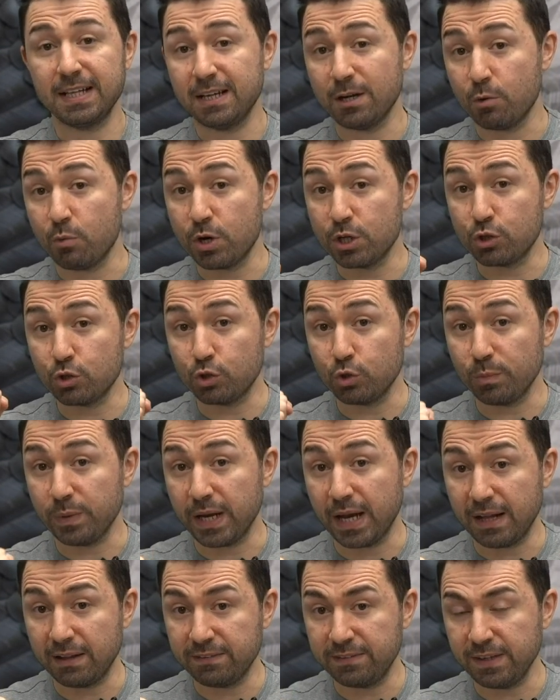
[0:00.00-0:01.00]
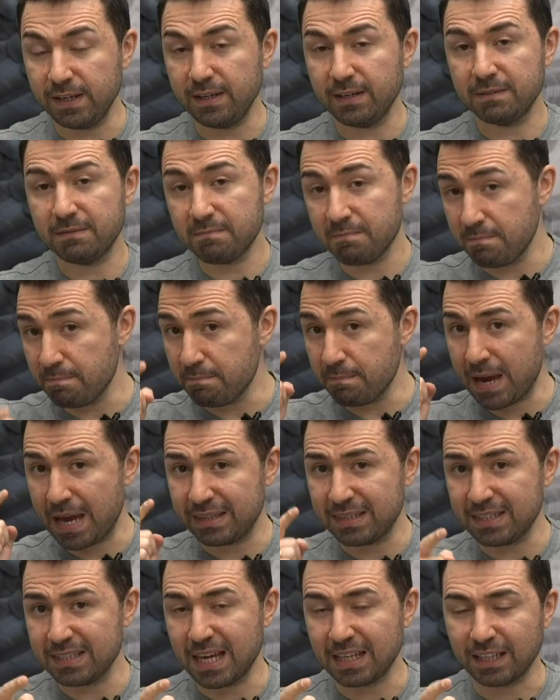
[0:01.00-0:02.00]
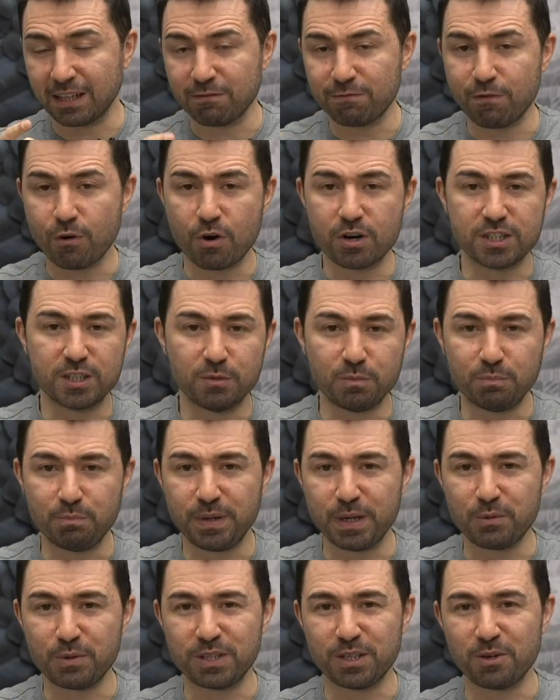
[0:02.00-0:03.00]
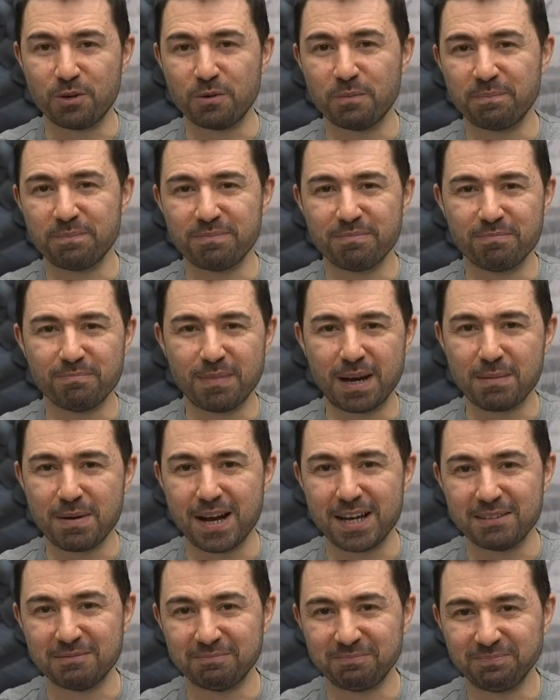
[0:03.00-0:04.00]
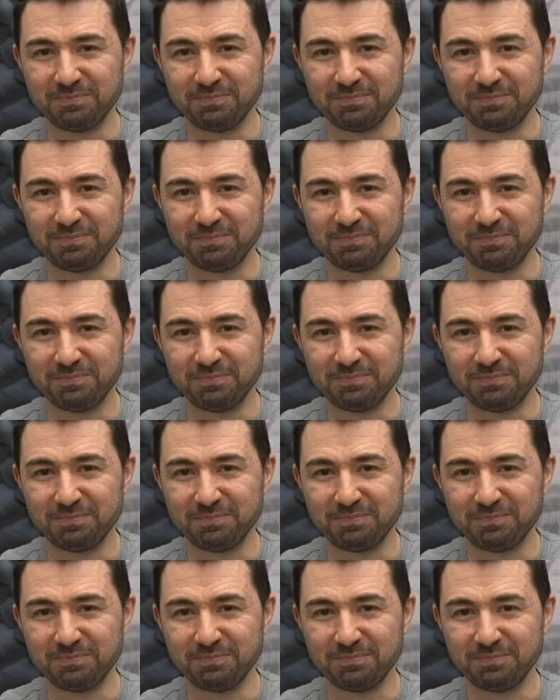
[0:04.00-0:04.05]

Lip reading: Wish you to be healthy. May the dental force be with you. Bye-bye.